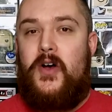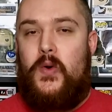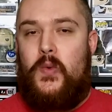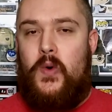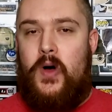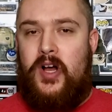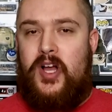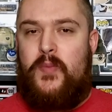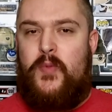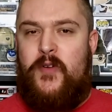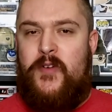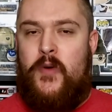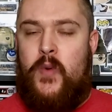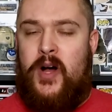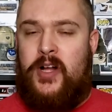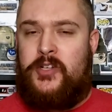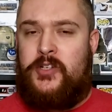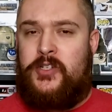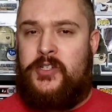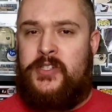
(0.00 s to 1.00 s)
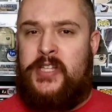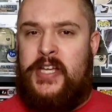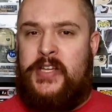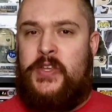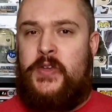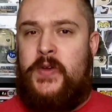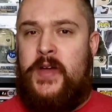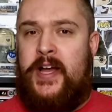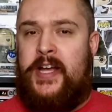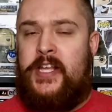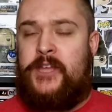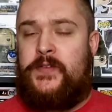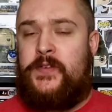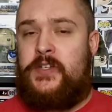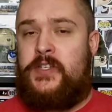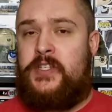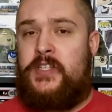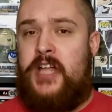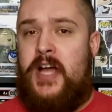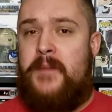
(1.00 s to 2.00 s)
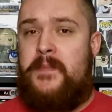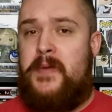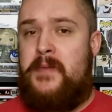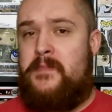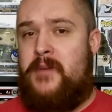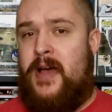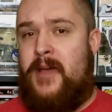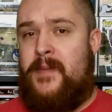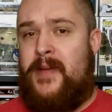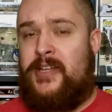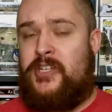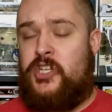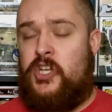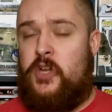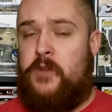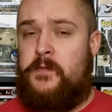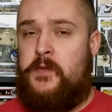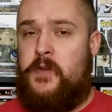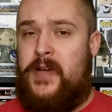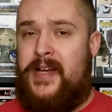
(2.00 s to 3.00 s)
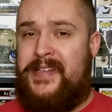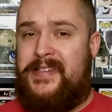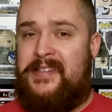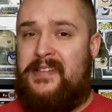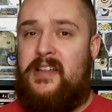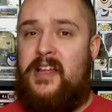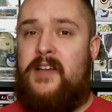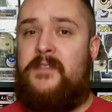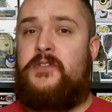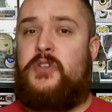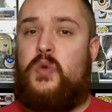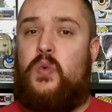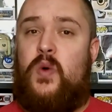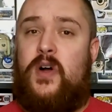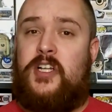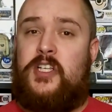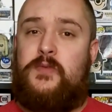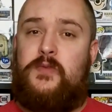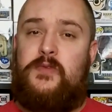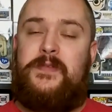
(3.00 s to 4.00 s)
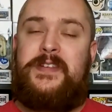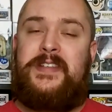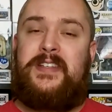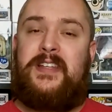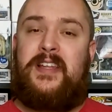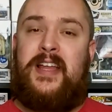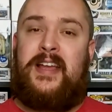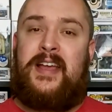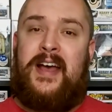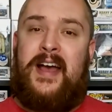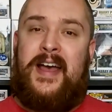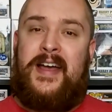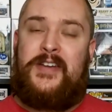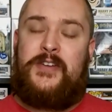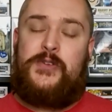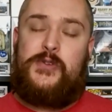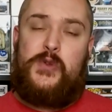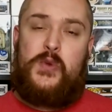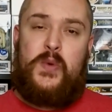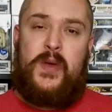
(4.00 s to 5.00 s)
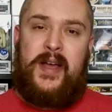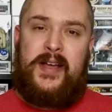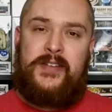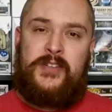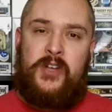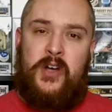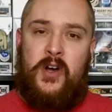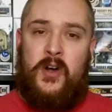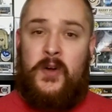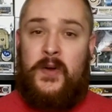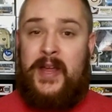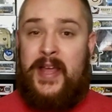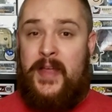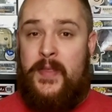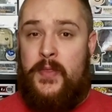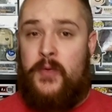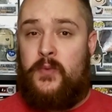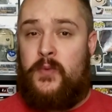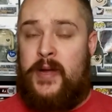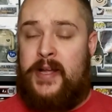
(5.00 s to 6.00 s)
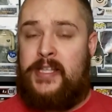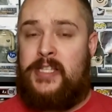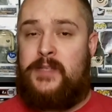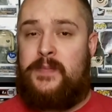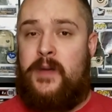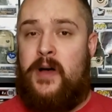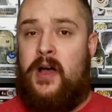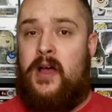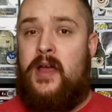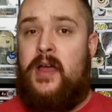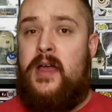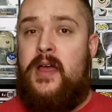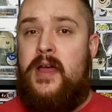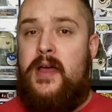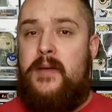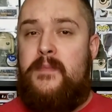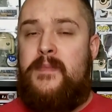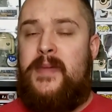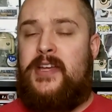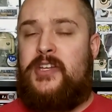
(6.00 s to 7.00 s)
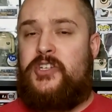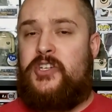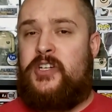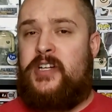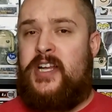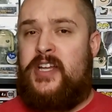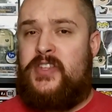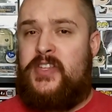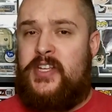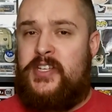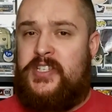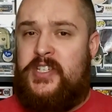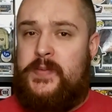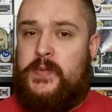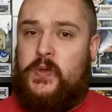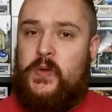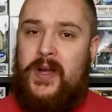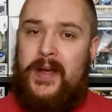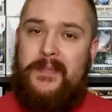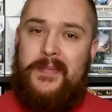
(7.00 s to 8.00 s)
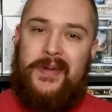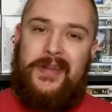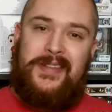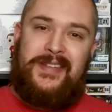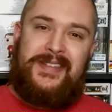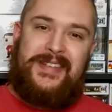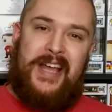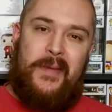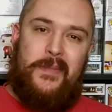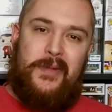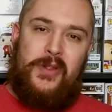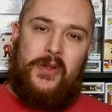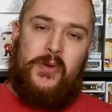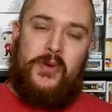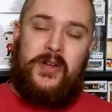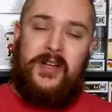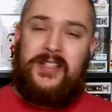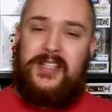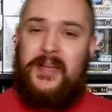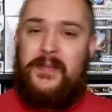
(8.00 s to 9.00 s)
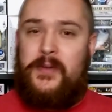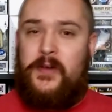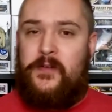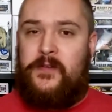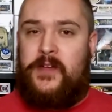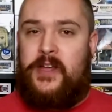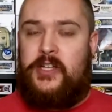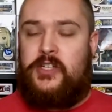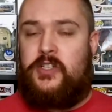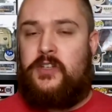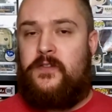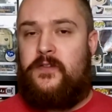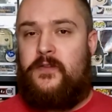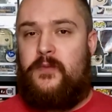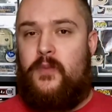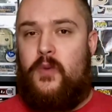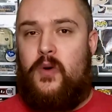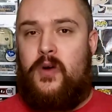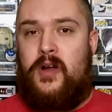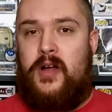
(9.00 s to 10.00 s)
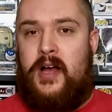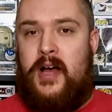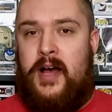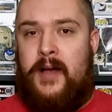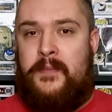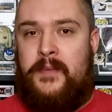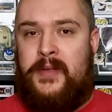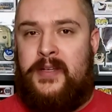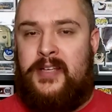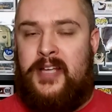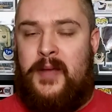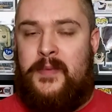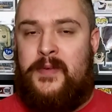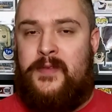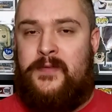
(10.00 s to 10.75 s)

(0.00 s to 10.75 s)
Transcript: Welcome, movie watchers. Thank you guys for stopping by my channel. If you guys love to watch movies like I do, you guys are in the right spot. Make sure to hit that subscribe button down below and click that notification for more up and coming